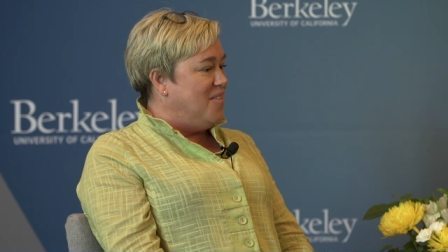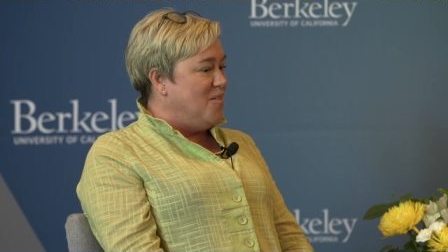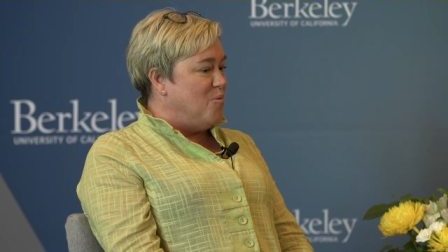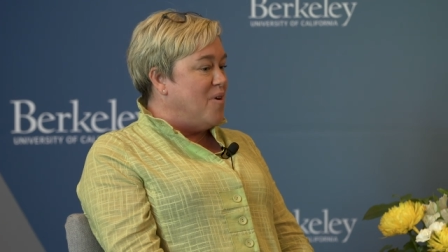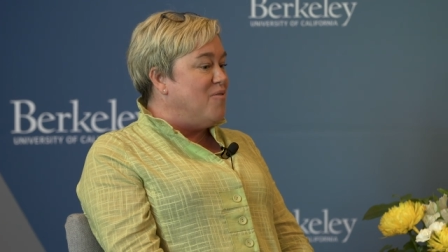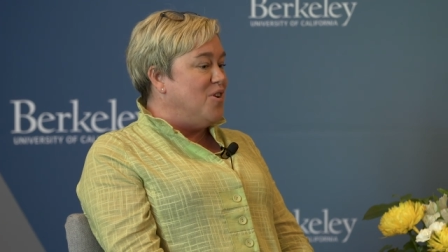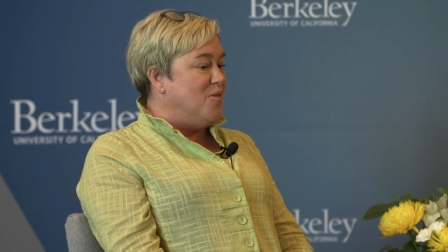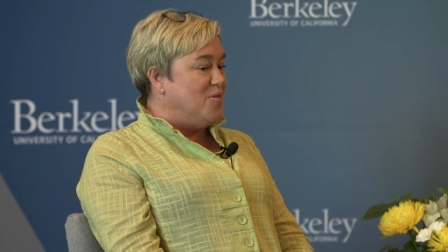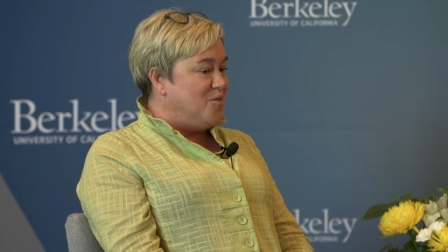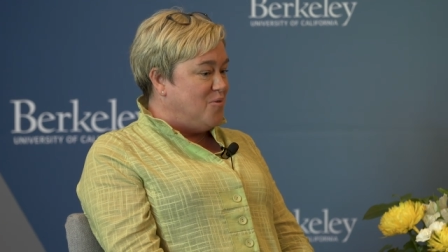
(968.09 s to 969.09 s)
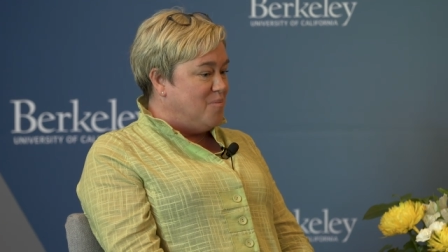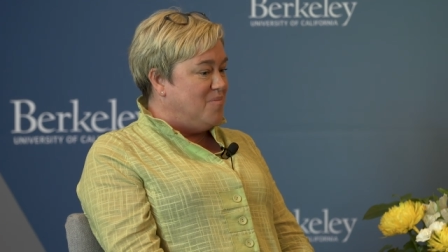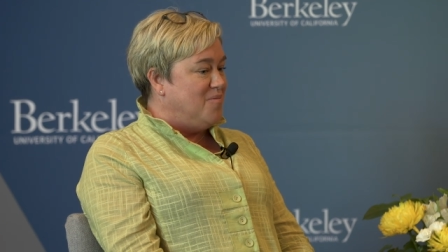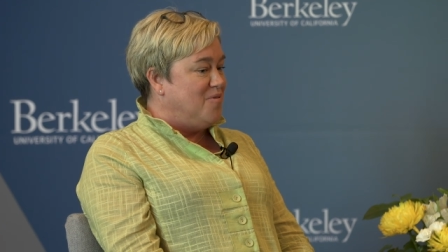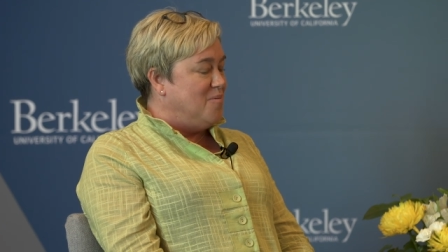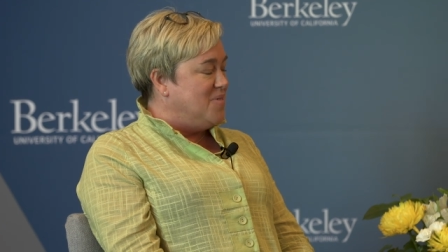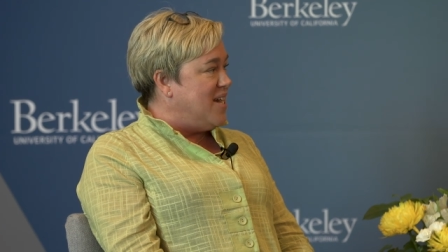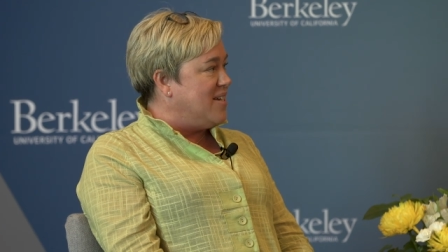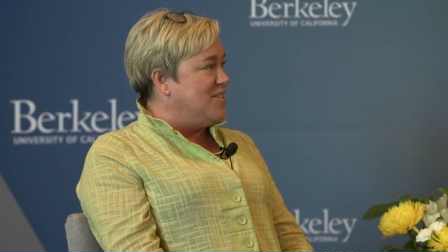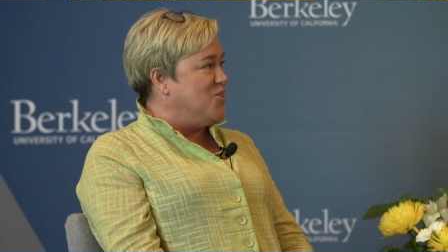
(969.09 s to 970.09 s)
that the revenues from, from
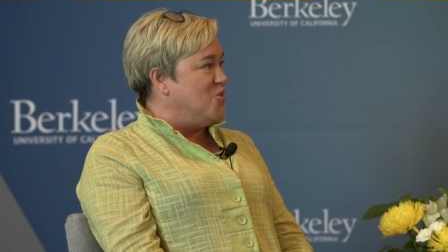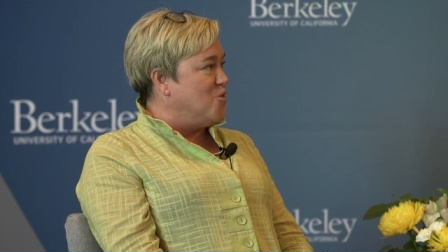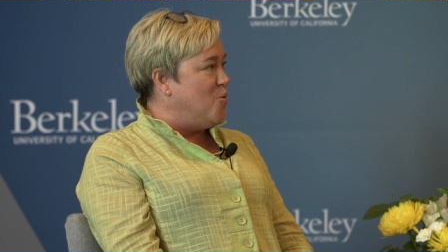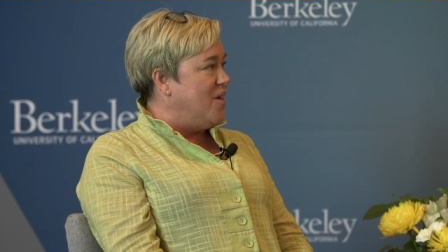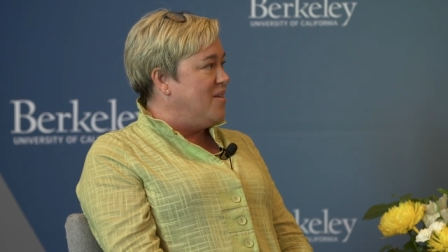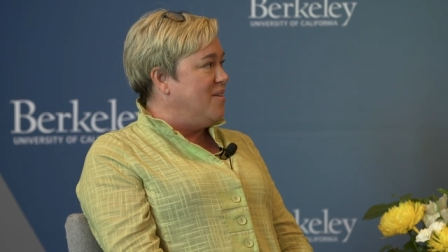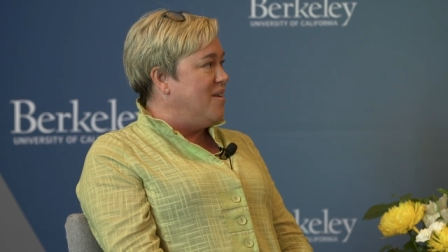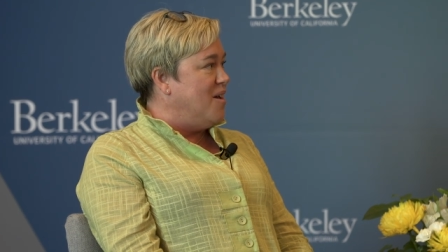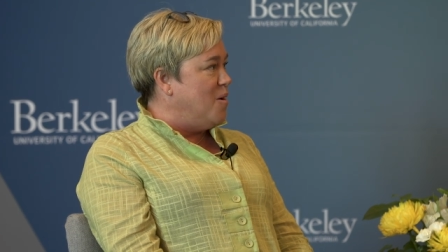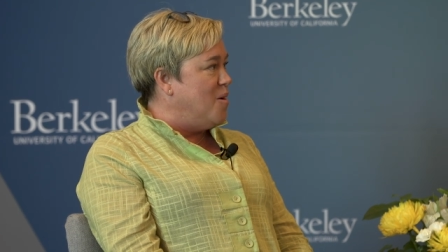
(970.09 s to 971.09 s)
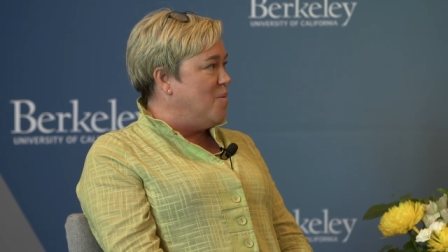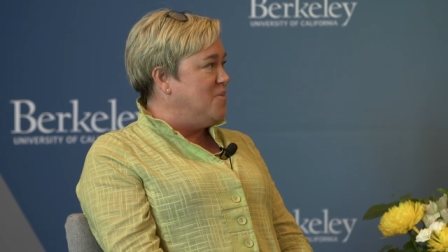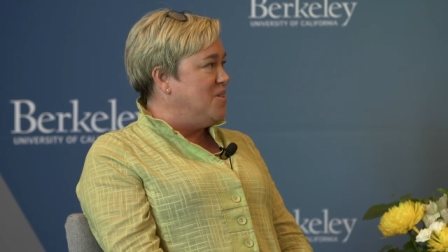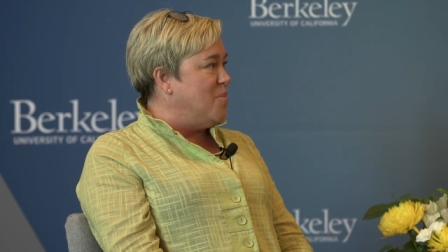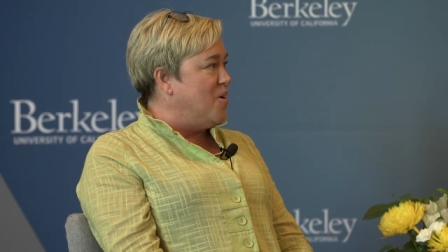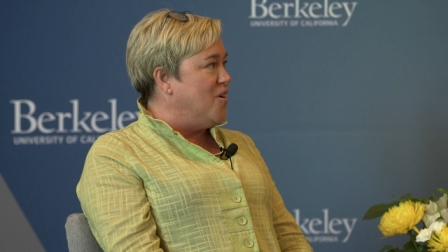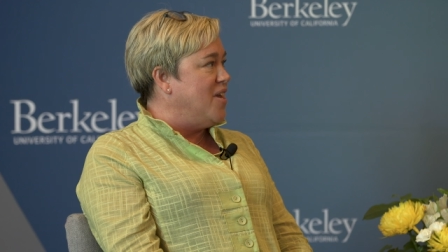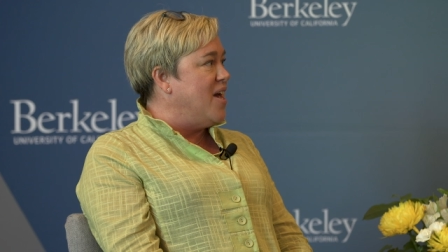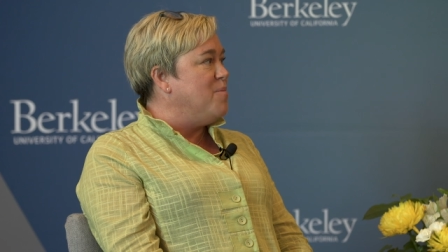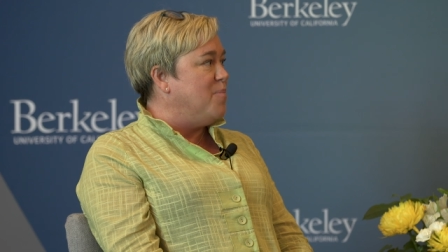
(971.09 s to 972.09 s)
taxes aren't quite up to par
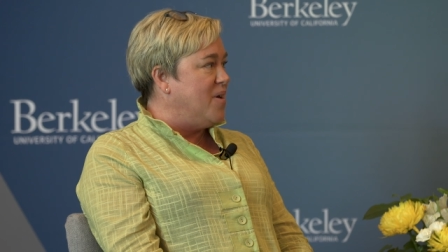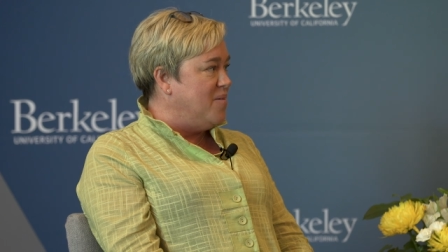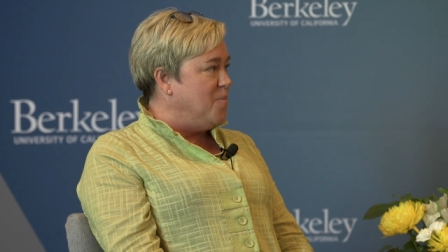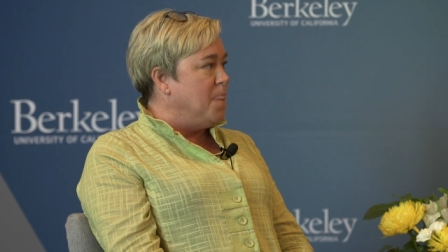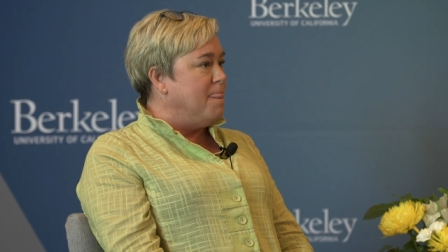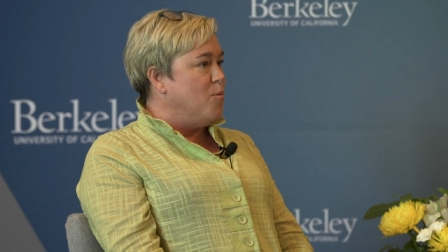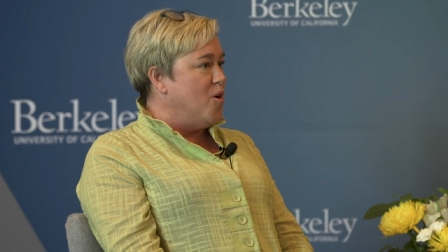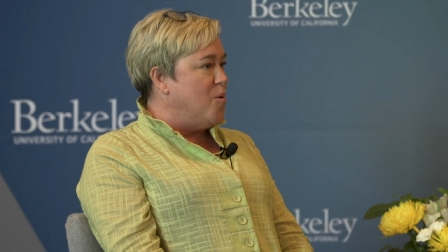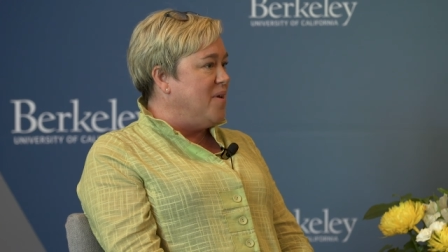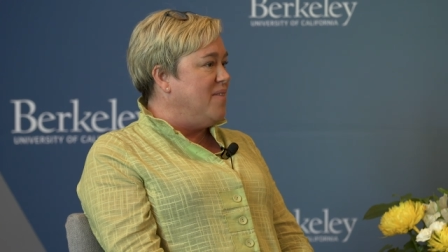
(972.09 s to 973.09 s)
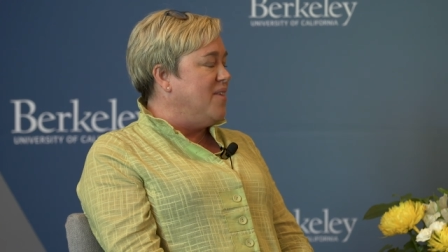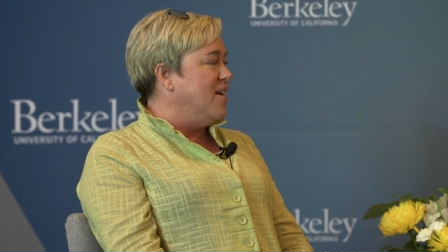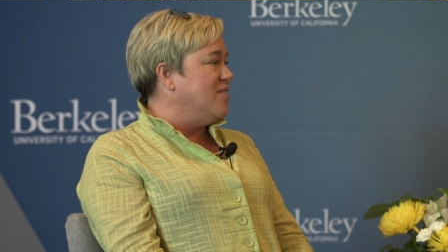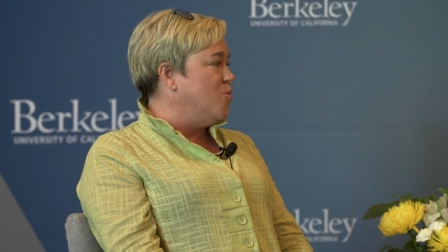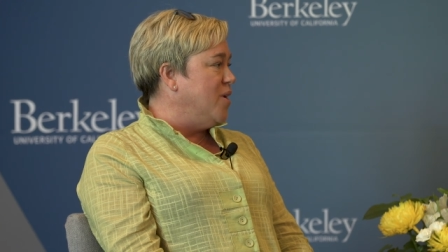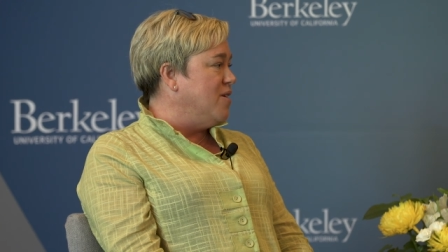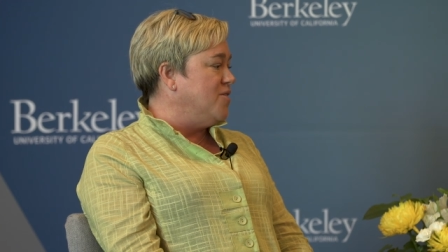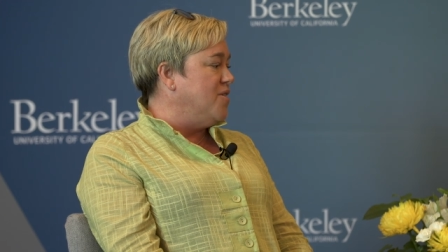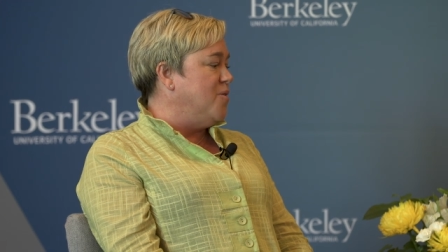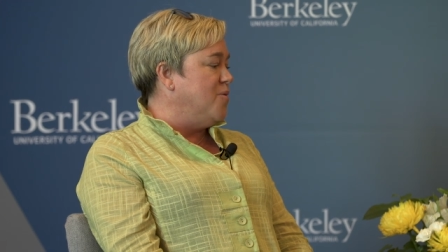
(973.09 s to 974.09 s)
yet, but we're hoping in the next week or
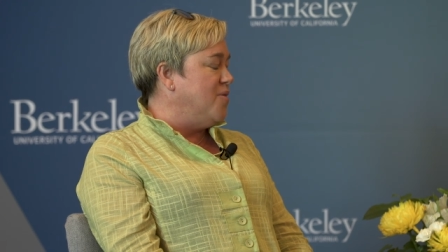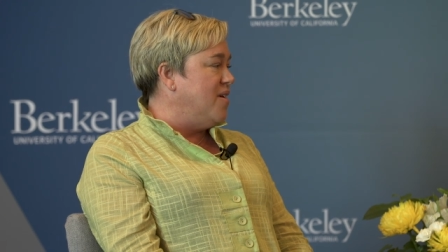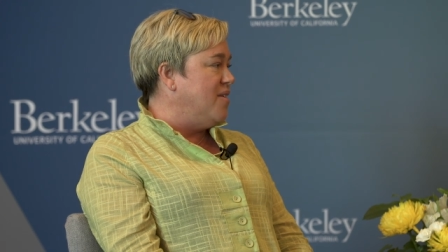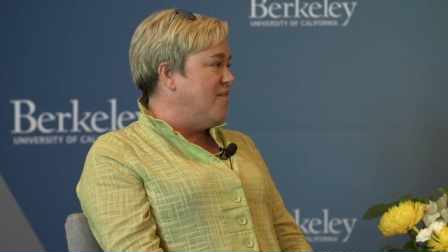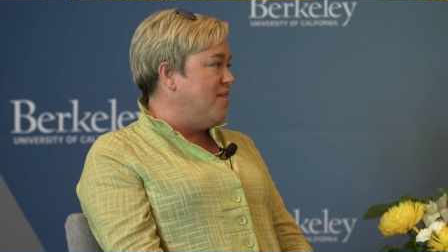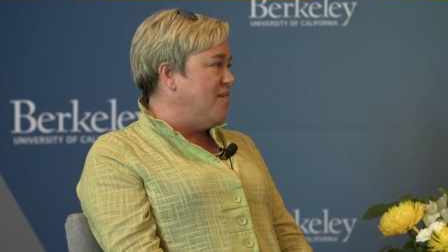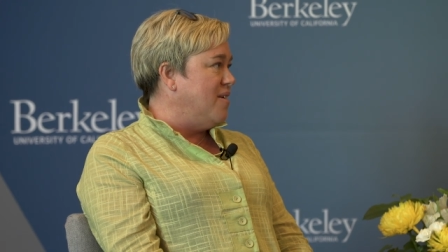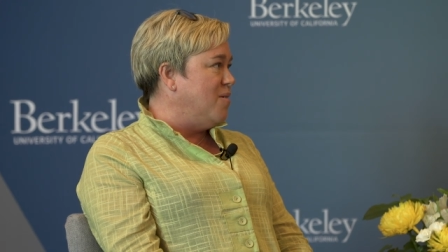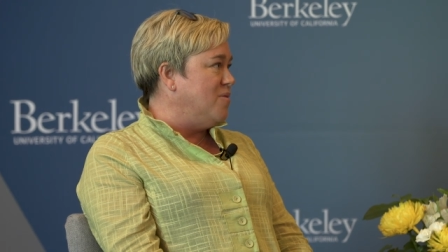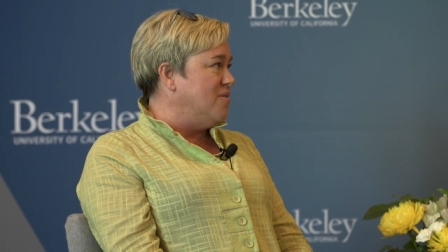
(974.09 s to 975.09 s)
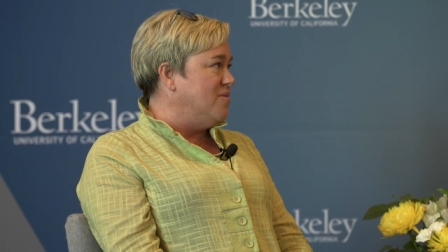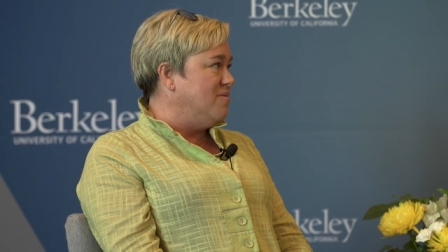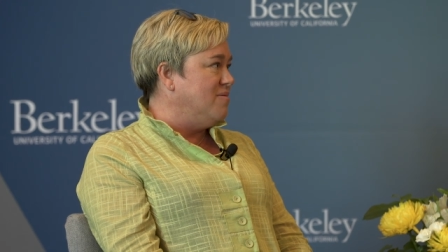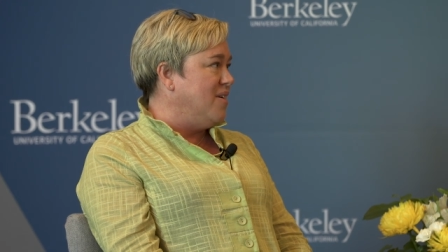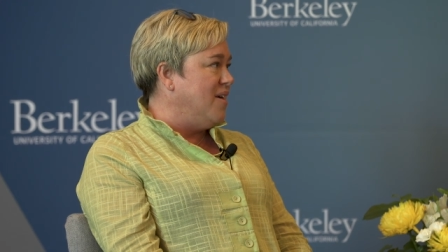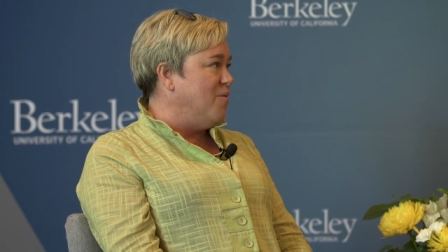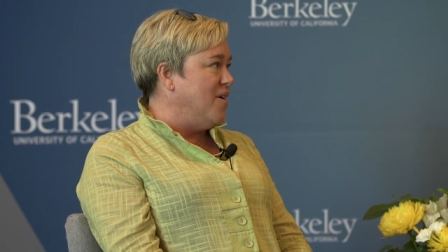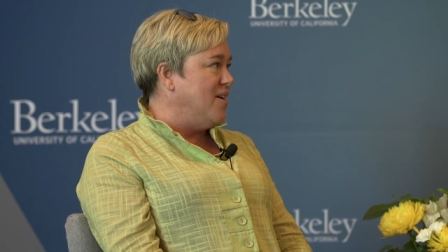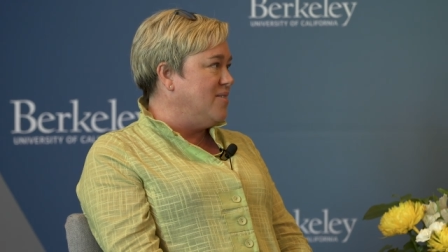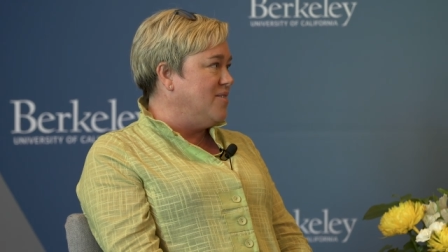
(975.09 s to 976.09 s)
so that that, that will get raised.